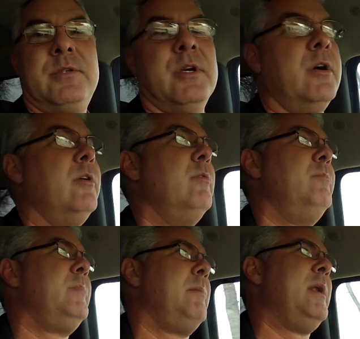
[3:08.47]
So,
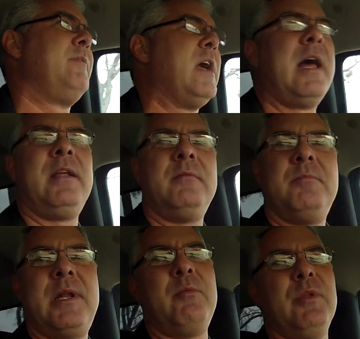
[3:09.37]
I mean, I've got it,
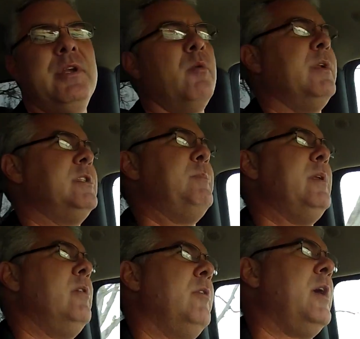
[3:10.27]
but I really don't want to
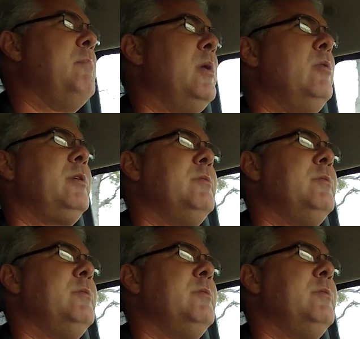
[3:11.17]
spend it on that boat.